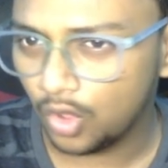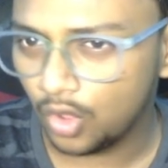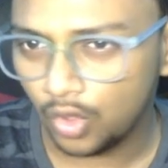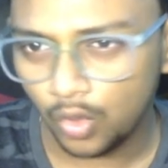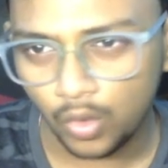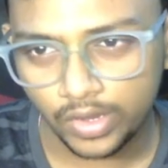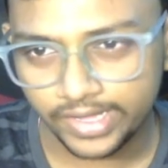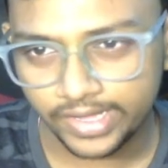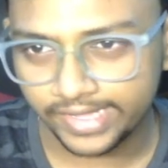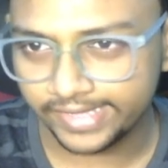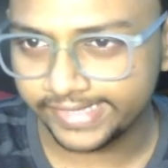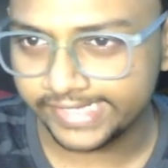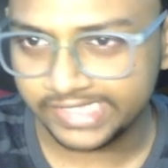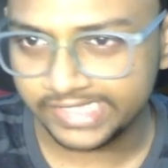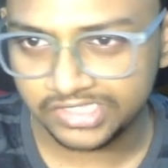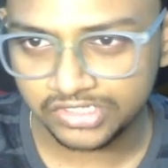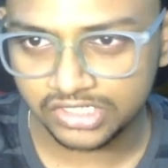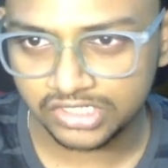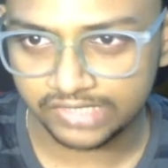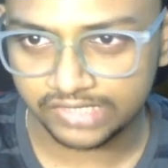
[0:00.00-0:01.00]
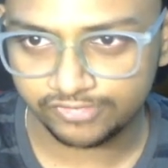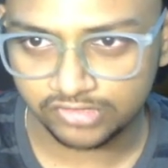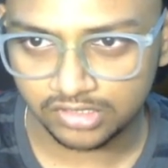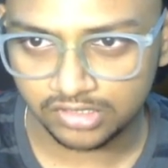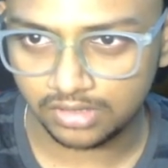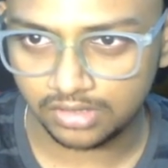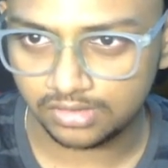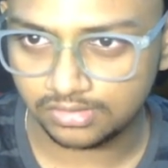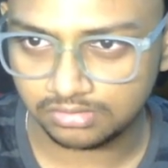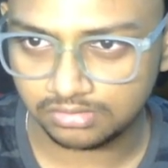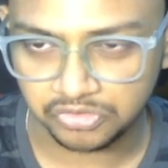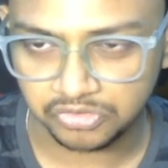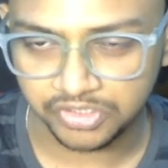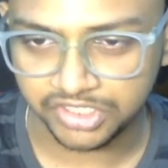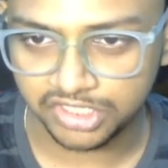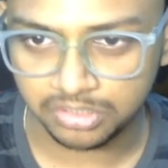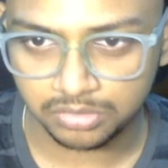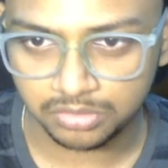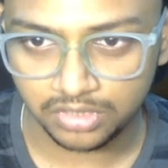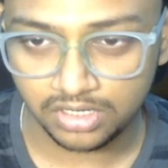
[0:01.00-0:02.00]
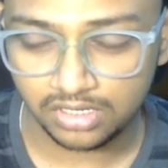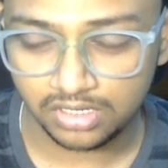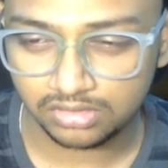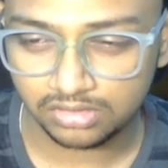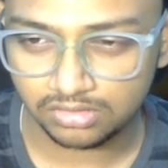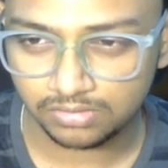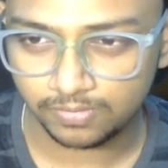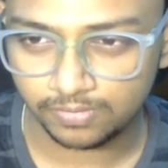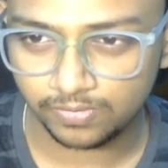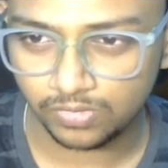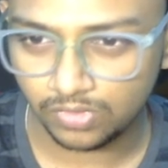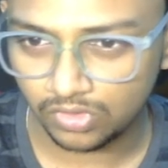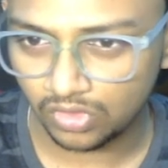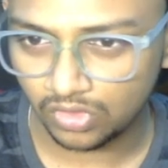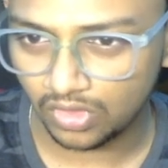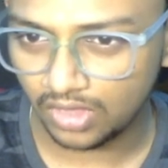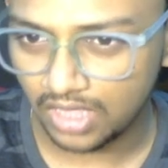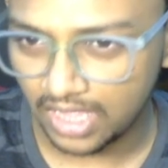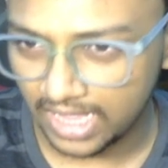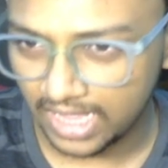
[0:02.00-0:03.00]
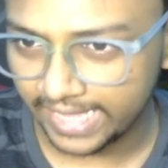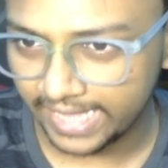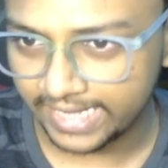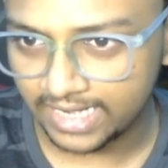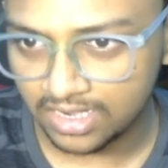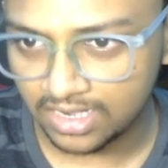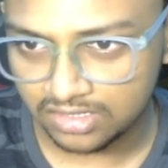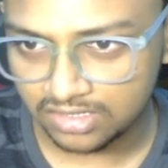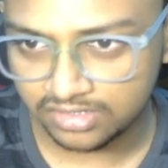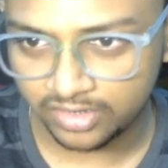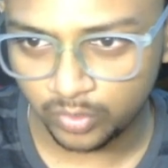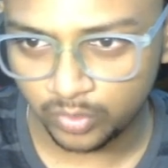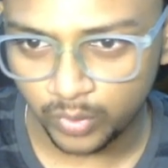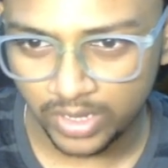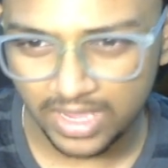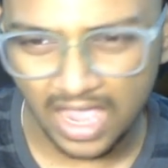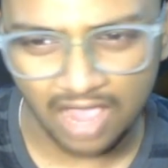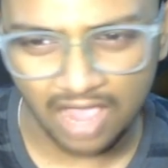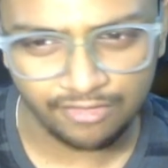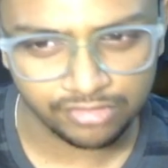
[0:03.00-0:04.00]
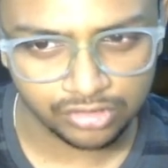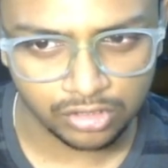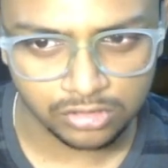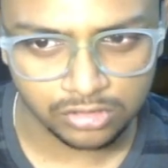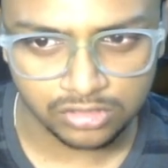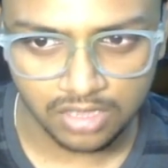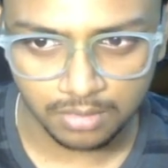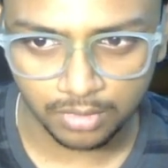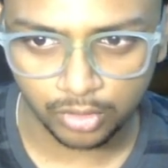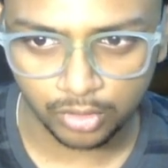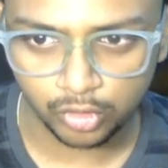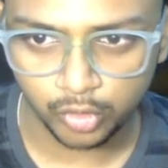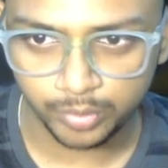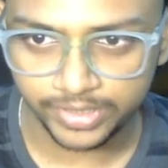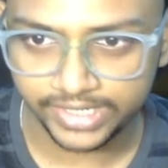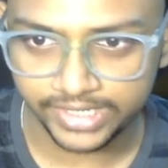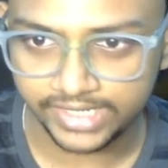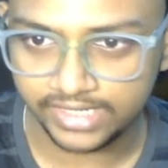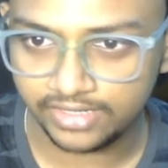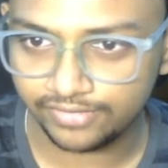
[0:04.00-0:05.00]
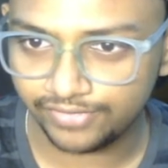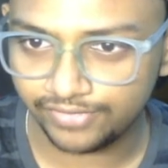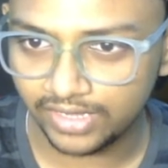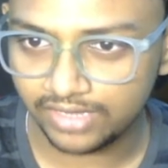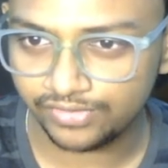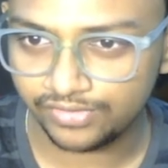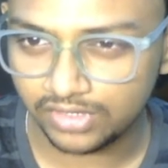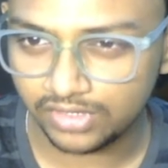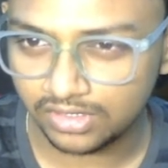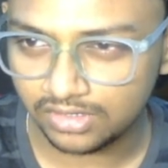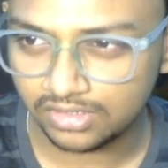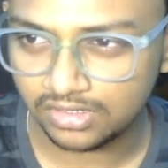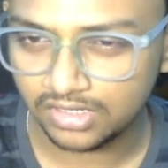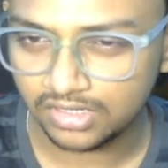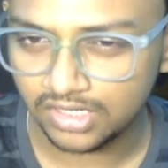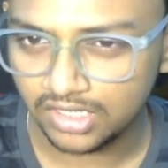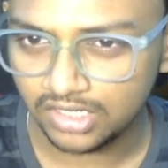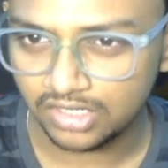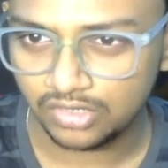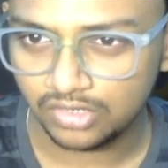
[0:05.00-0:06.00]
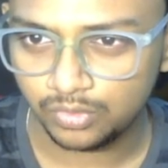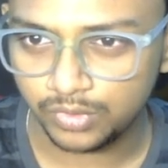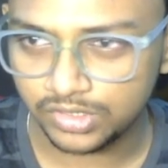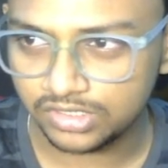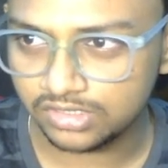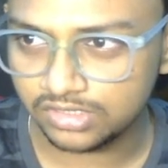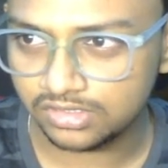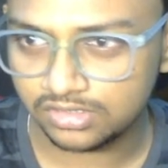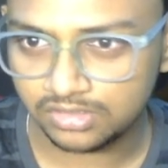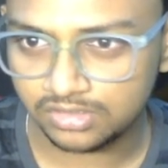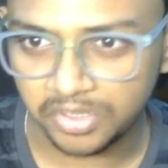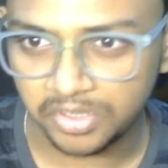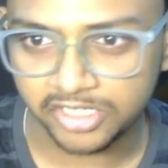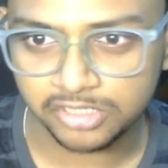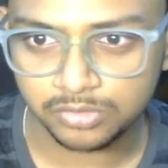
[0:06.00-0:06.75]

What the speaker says: Okay, engine gives a question mark. I can understand why. I was also about to play d5 here, which is the best